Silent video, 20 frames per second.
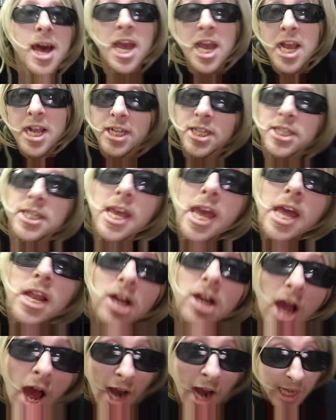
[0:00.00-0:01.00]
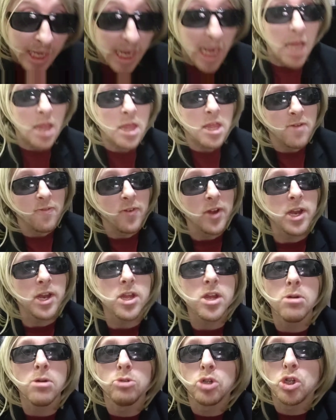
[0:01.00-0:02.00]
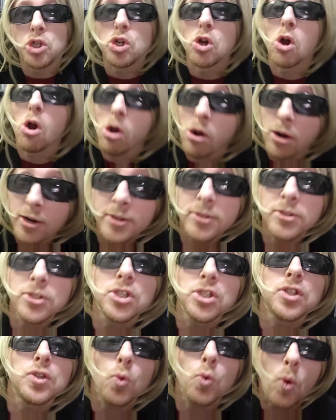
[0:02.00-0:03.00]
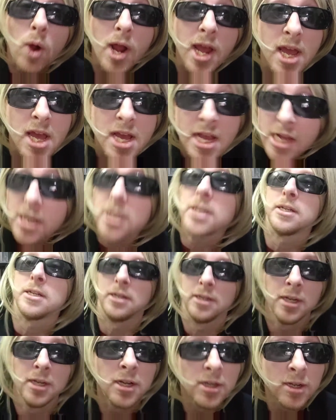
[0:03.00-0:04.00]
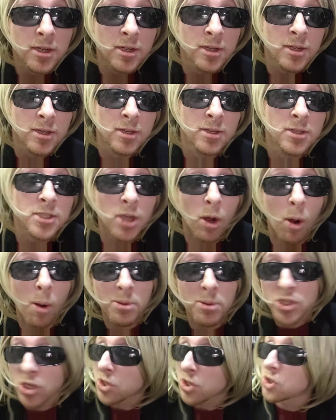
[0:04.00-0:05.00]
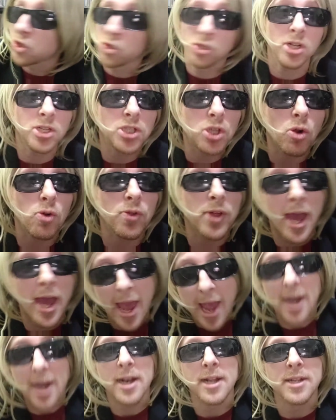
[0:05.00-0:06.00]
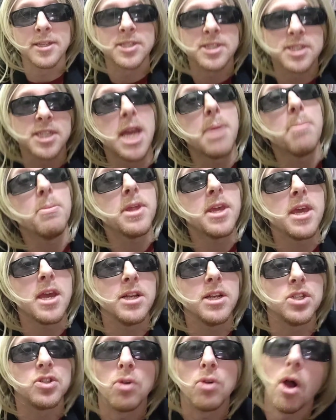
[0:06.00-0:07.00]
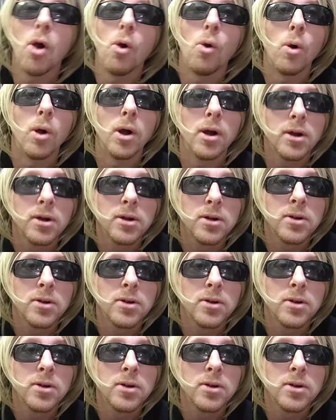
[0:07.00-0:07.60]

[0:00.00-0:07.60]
He said I gotta keep the video short and sweet. So I'm just gonna do that and skip the intro.